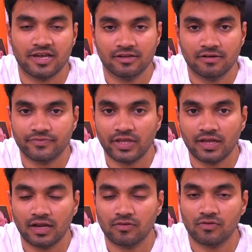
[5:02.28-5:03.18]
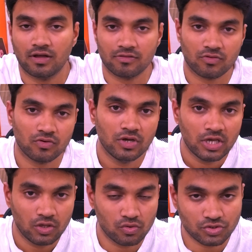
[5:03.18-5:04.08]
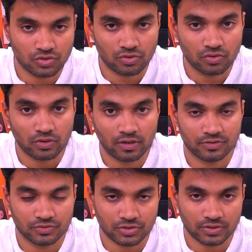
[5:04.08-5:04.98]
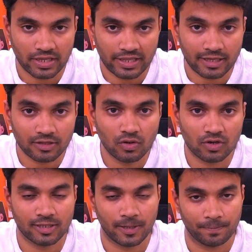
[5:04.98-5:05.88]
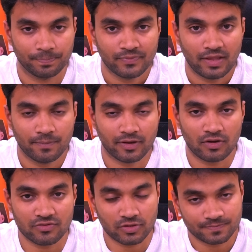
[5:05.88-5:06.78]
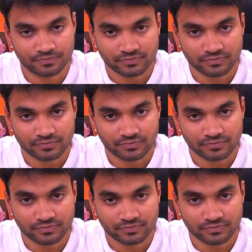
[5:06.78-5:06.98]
kind of thing, also you should know, you should ignore them, because